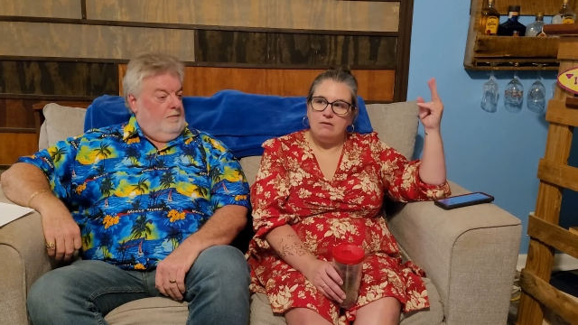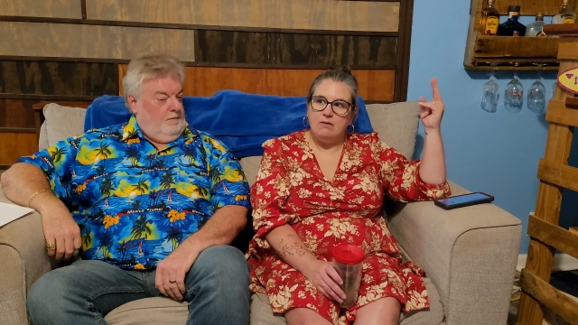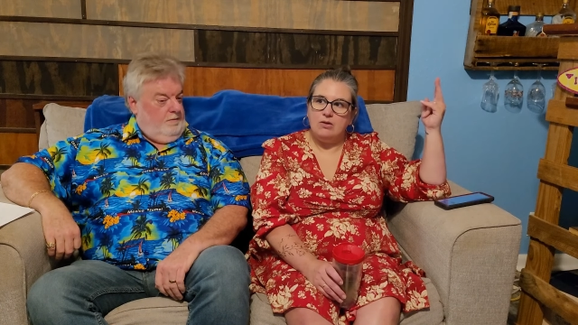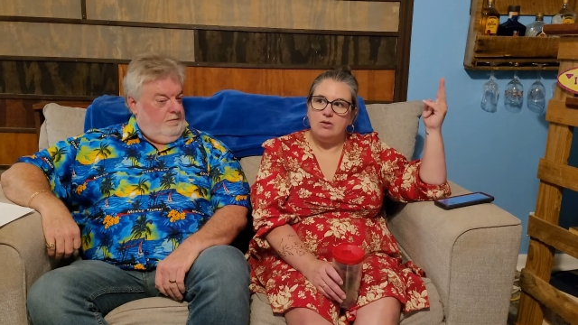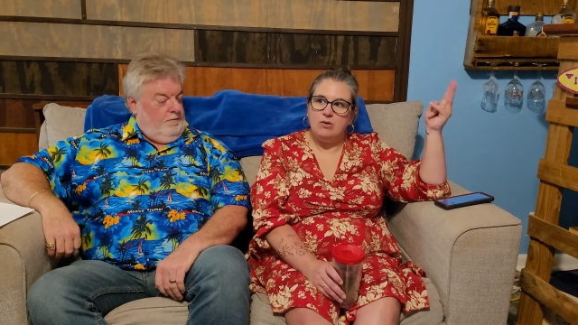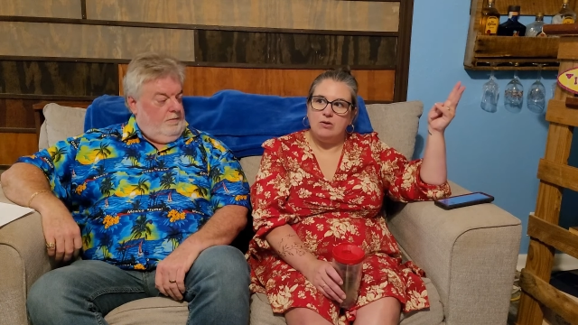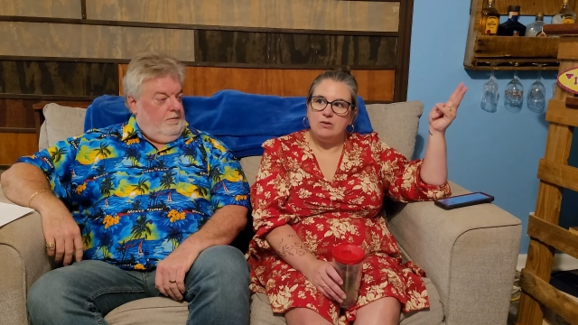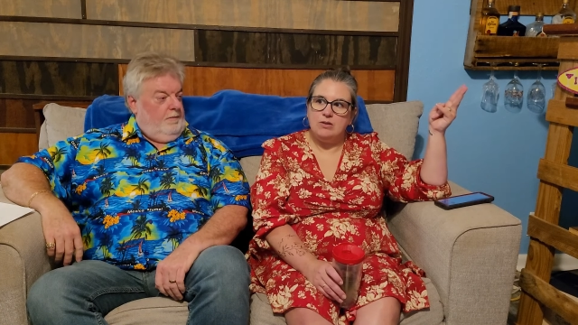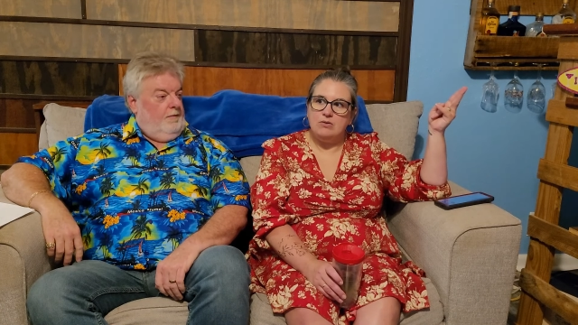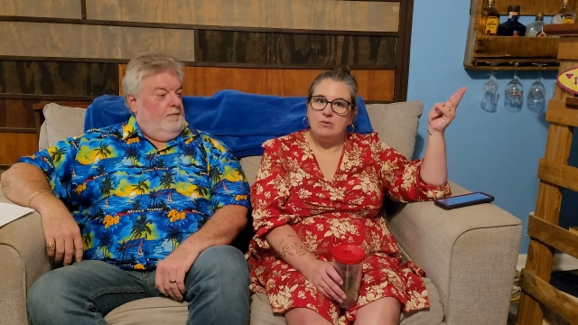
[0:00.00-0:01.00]
Speaker 1: or you
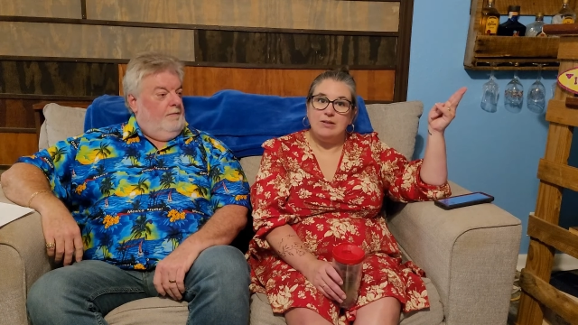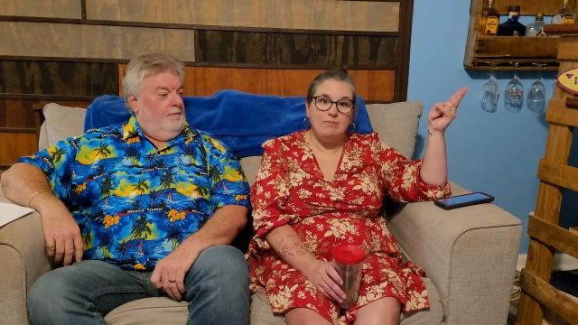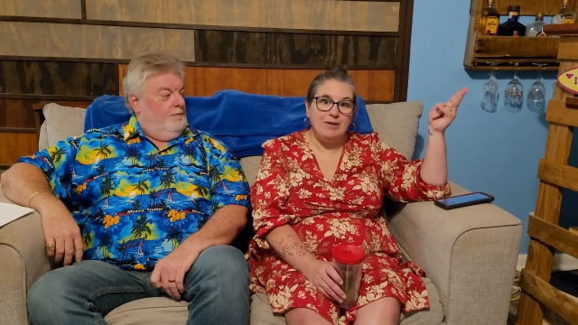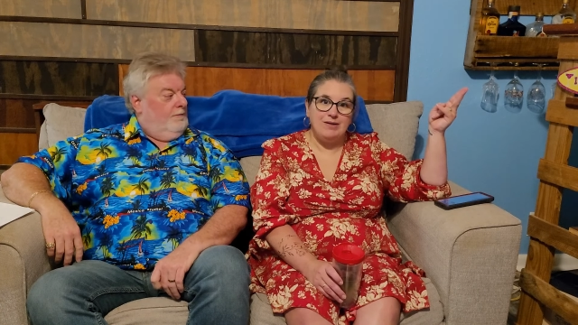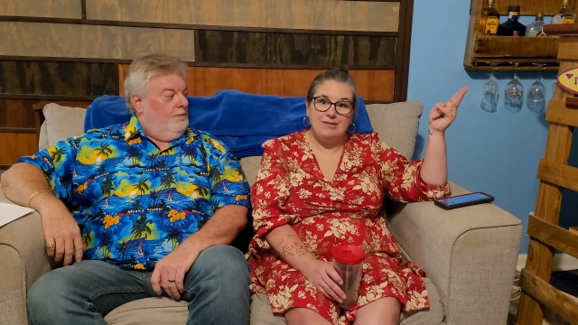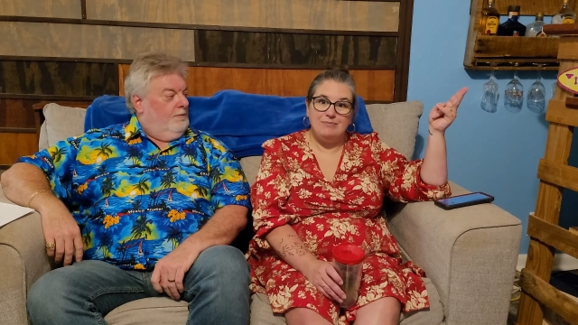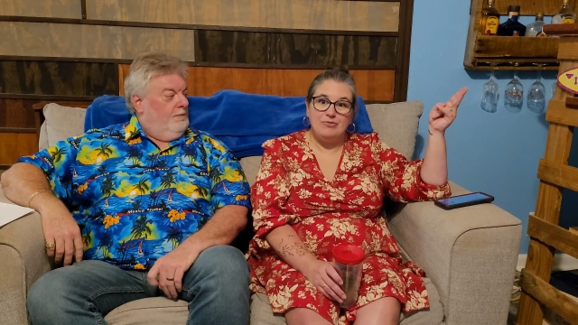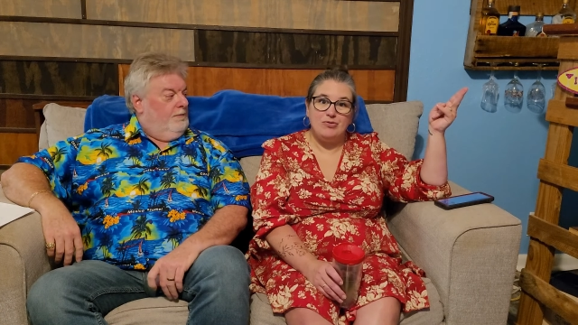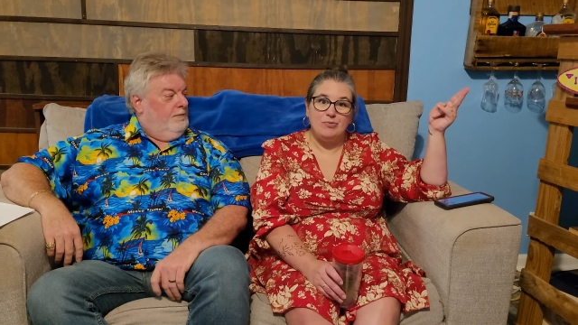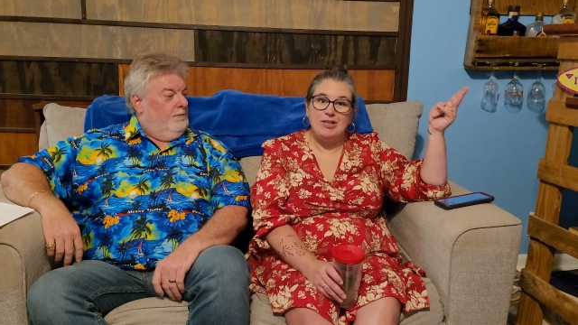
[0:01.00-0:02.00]
also get banned
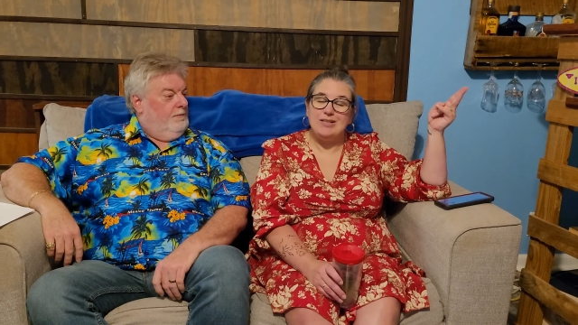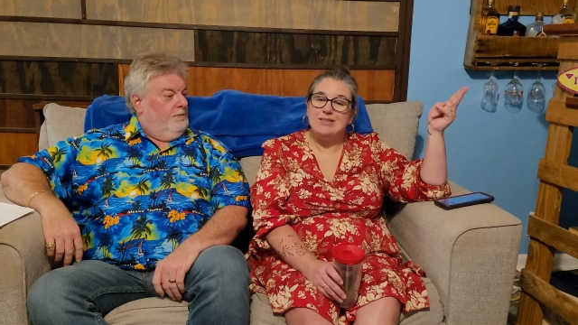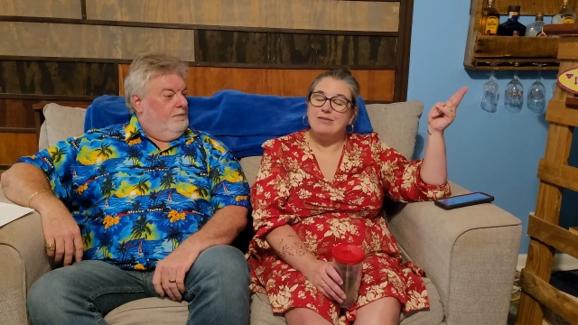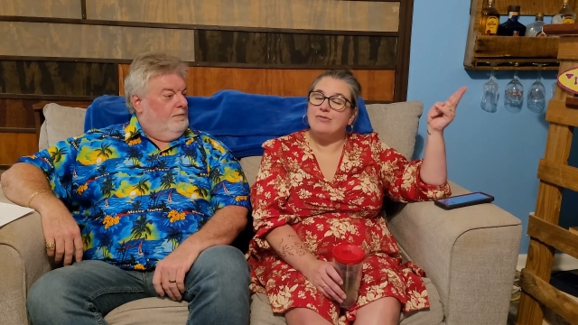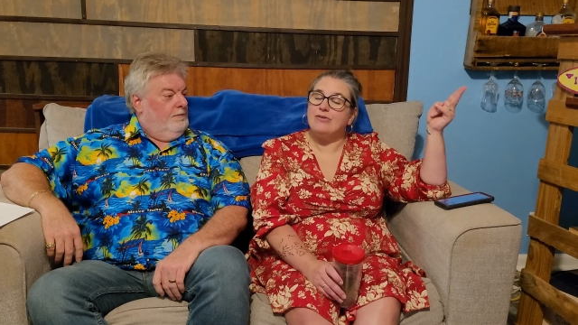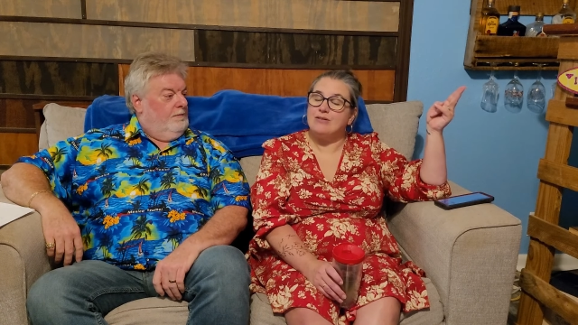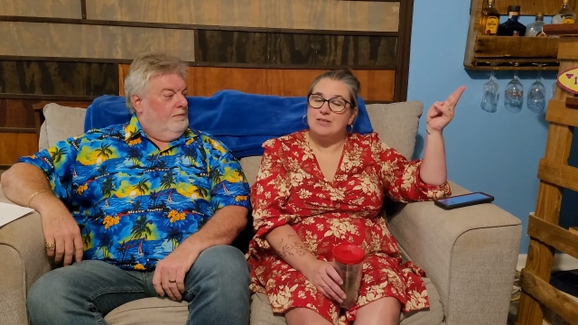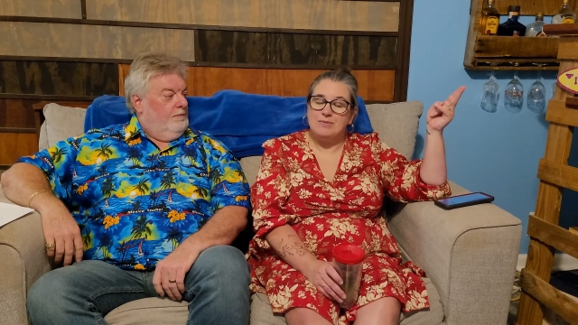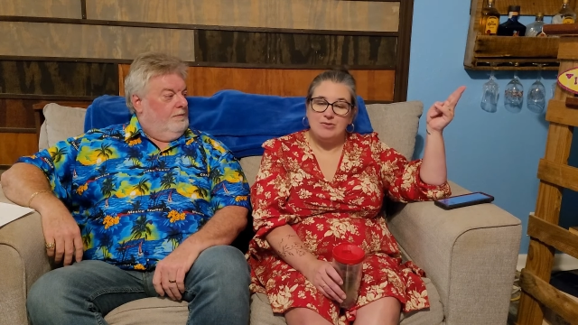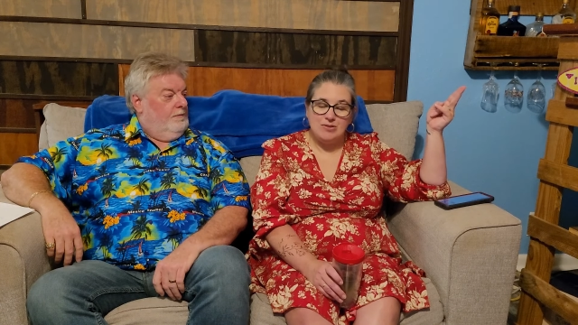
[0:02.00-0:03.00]
for bringing stuff you're not
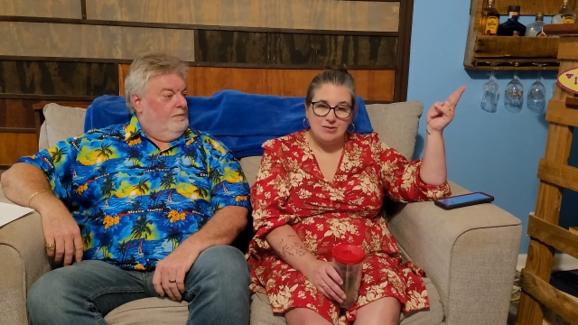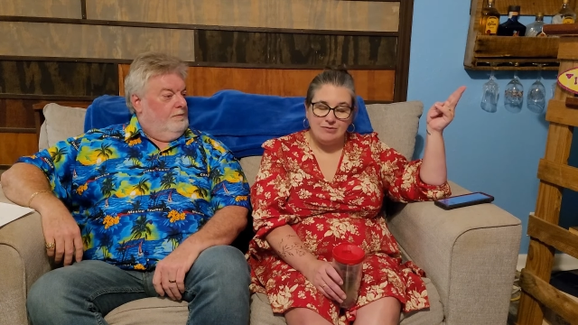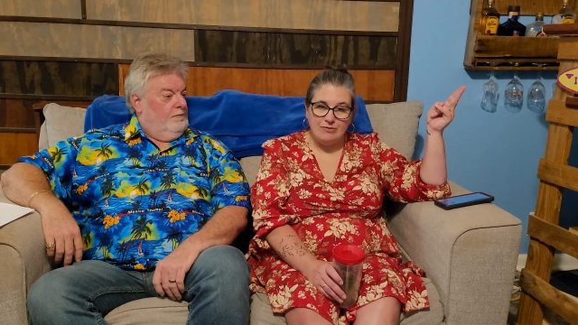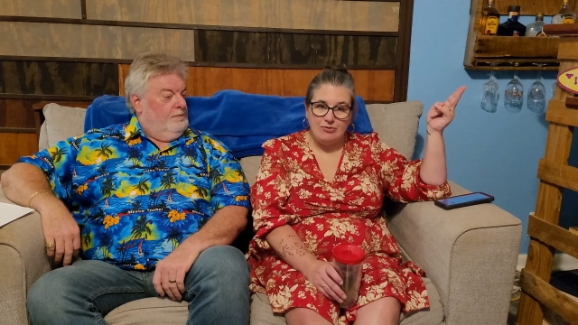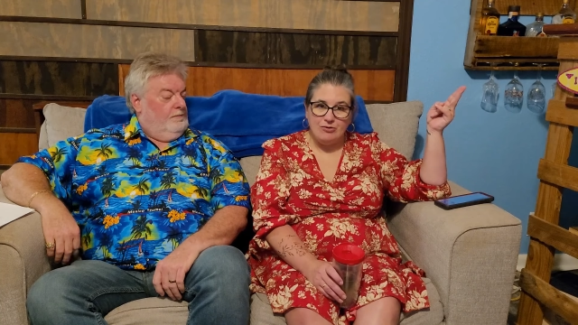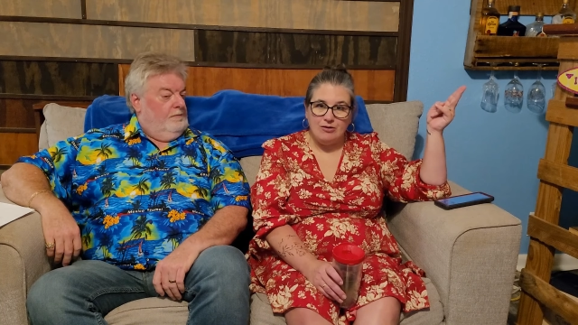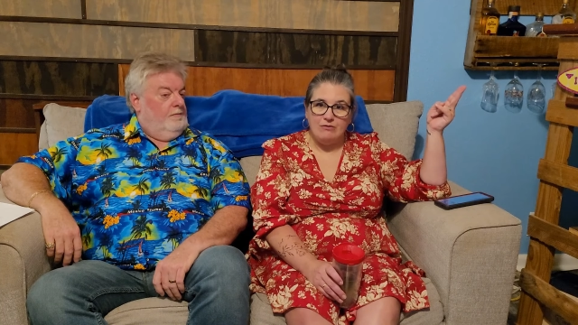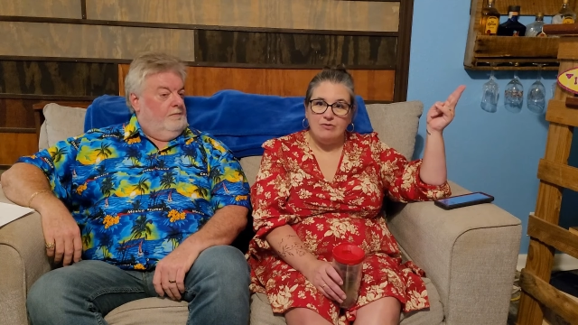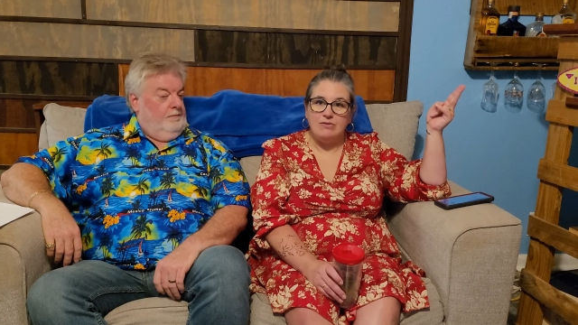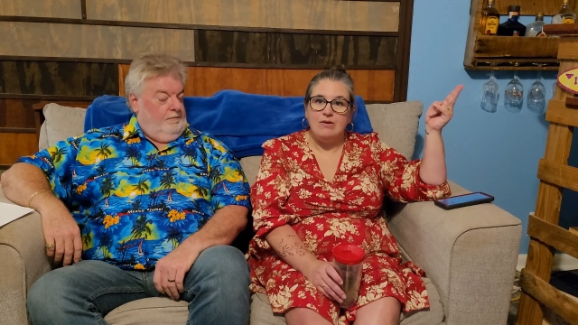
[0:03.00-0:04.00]
supposed to from
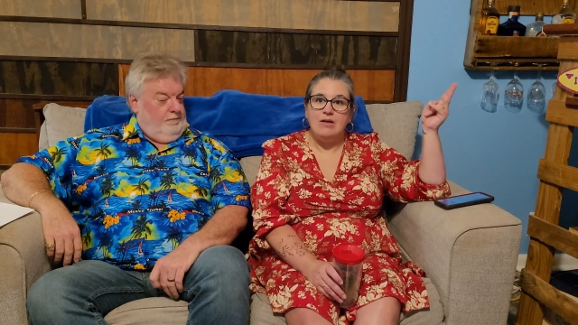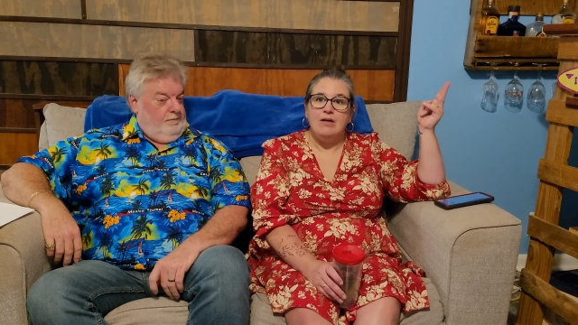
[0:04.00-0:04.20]
Carnival.